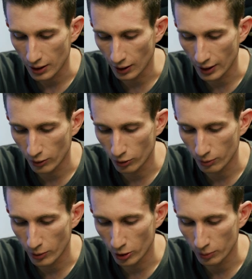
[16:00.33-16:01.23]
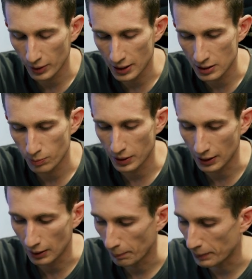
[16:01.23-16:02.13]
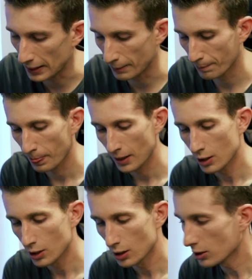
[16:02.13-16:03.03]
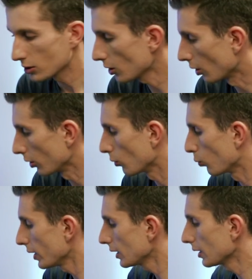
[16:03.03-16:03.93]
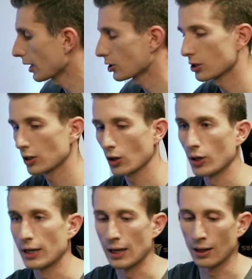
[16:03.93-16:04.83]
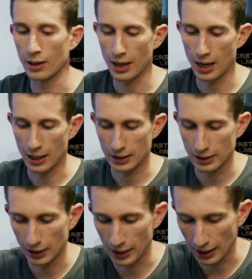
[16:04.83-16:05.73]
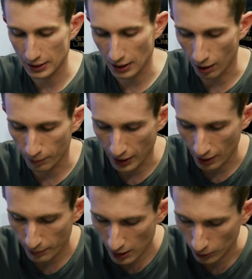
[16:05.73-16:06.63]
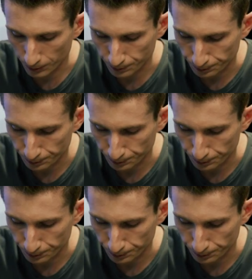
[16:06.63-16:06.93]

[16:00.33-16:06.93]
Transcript: the lug on the bottom is pin B. So we can actually go now and connect up our panel.